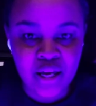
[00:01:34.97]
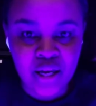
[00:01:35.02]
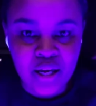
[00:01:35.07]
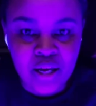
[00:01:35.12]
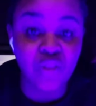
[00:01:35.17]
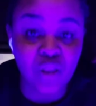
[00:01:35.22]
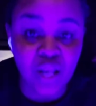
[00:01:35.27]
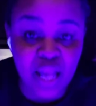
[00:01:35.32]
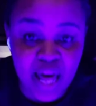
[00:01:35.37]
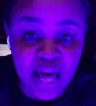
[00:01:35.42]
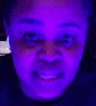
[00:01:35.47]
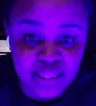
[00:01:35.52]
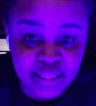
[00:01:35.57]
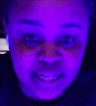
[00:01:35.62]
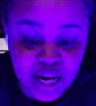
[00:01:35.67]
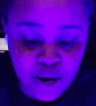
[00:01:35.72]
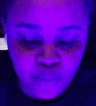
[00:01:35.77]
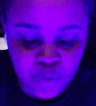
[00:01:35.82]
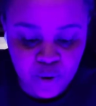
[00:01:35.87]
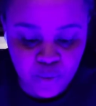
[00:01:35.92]
The last
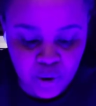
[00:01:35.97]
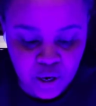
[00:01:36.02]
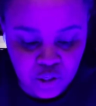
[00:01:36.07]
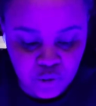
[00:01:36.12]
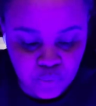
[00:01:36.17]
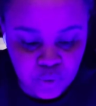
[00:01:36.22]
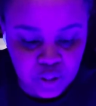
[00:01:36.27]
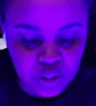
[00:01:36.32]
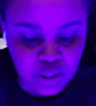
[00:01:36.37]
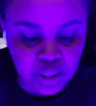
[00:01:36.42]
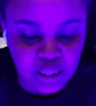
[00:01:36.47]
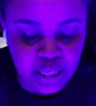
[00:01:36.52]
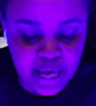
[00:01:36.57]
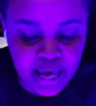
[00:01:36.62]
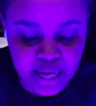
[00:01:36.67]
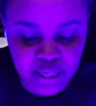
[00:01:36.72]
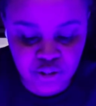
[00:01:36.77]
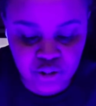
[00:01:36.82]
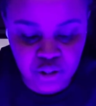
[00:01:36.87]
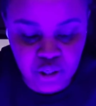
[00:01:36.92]
time we worked with
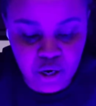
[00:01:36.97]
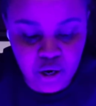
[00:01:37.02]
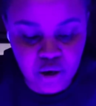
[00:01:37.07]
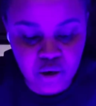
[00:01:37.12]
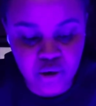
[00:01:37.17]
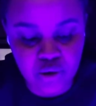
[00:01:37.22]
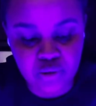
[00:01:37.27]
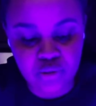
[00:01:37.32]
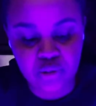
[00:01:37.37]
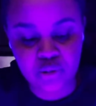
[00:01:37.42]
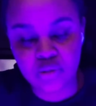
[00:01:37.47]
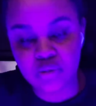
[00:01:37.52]
glass jars,